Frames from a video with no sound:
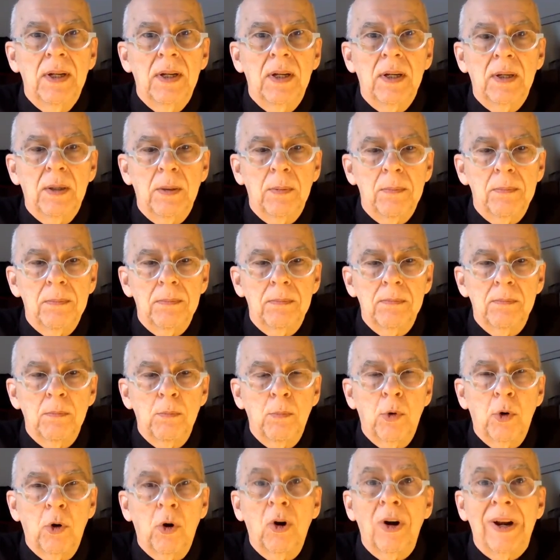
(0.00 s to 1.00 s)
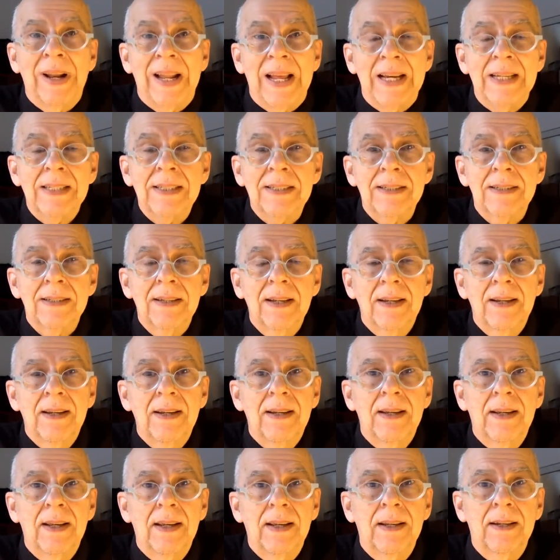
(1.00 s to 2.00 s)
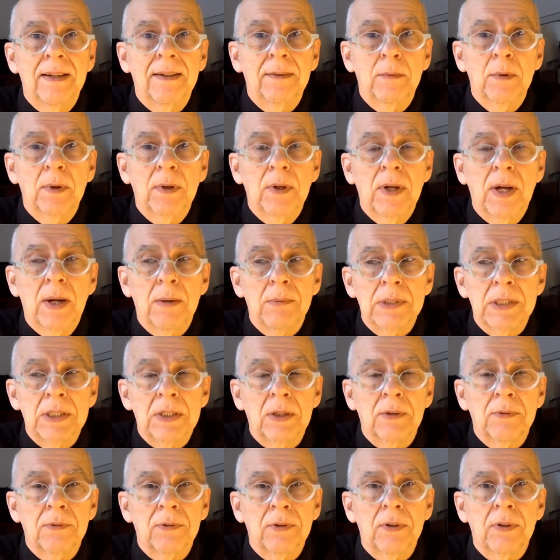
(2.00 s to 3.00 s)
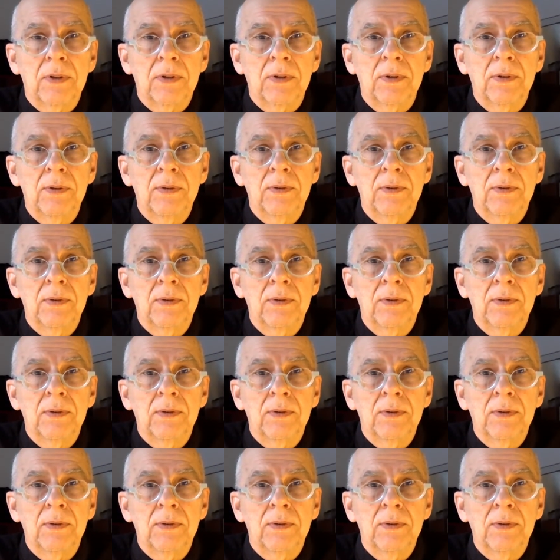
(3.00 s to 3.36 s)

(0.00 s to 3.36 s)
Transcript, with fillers: um, more or less. And I was there for